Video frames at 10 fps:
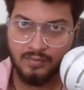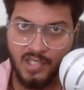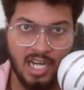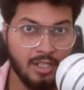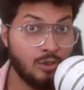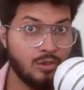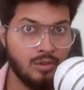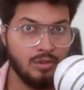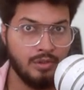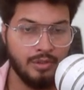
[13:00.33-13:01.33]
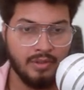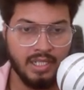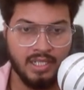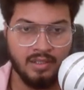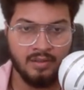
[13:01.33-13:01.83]
I don't know you
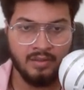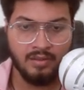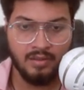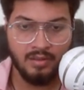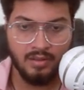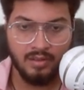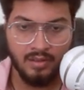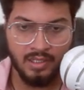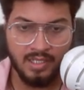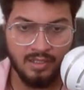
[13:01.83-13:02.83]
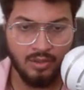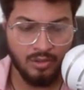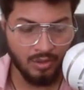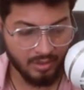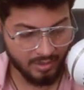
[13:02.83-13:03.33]
can listen or
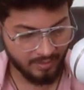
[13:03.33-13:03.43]
not